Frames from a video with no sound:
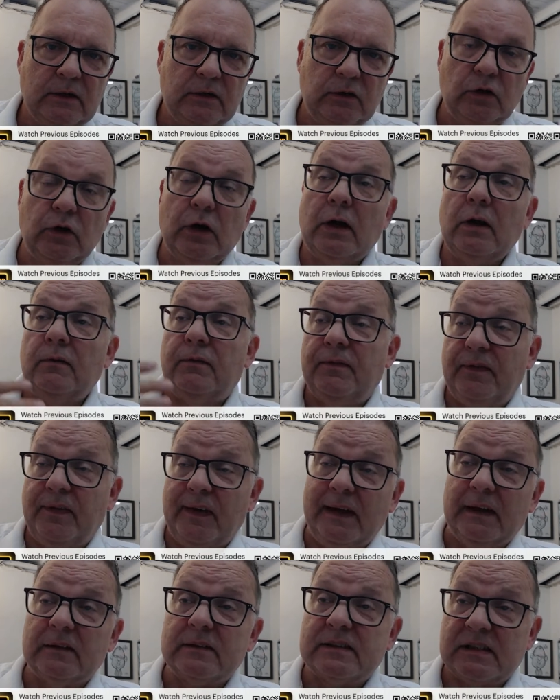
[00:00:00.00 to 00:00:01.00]
You're gonna
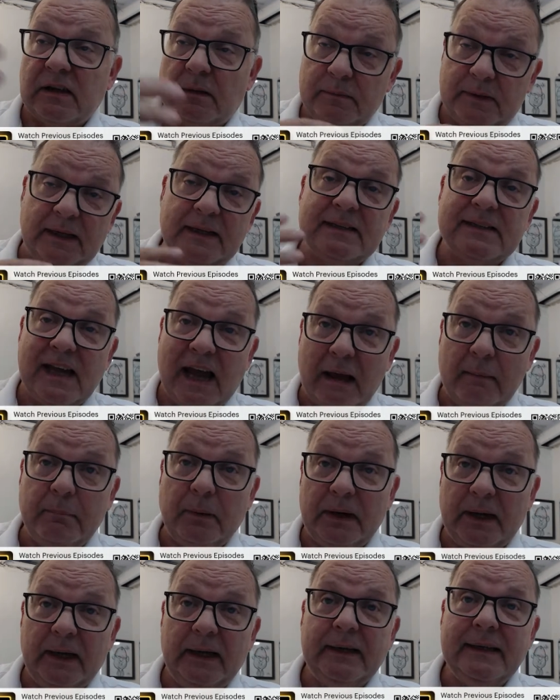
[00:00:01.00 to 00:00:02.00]
feel something's
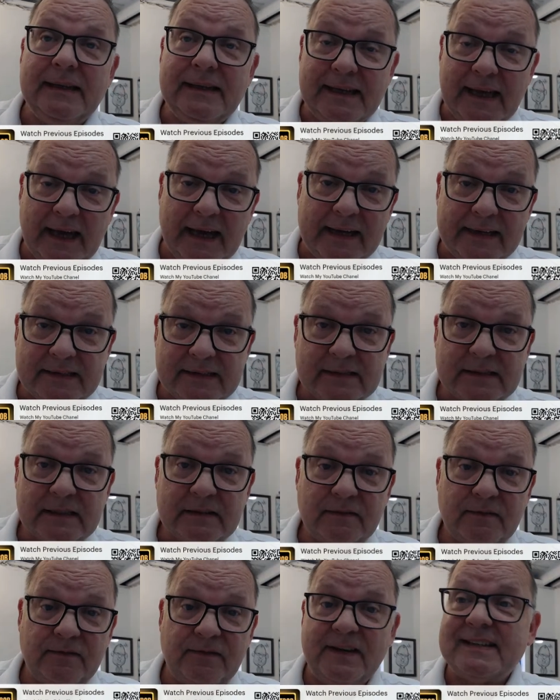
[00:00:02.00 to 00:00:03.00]
happening, yes,
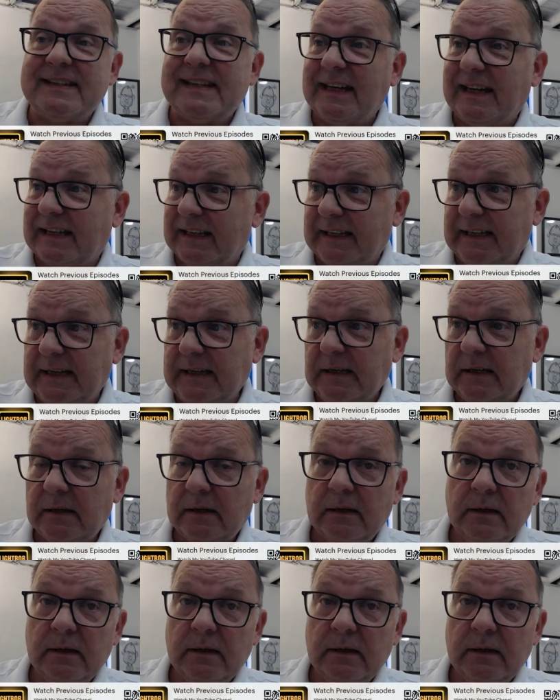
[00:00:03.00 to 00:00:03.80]
physically,